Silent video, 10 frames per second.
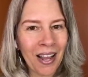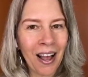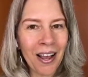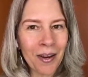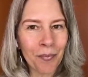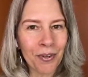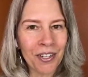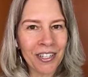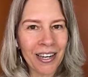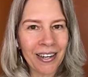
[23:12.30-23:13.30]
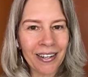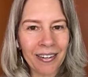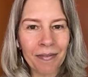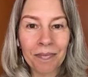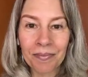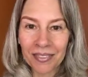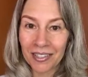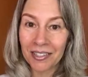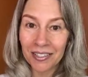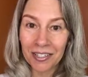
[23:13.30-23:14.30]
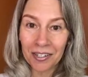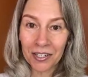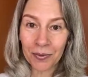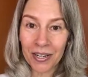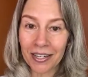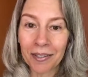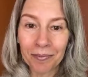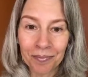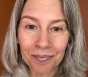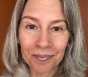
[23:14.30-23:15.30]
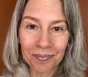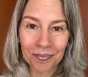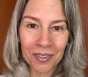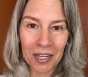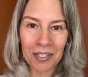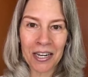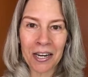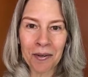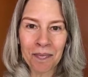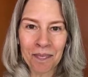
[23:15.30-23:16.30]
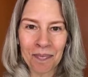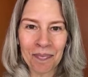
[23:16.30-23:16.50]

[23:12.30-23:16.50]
I appreciate it. And I'll see you next week. Okay, take care.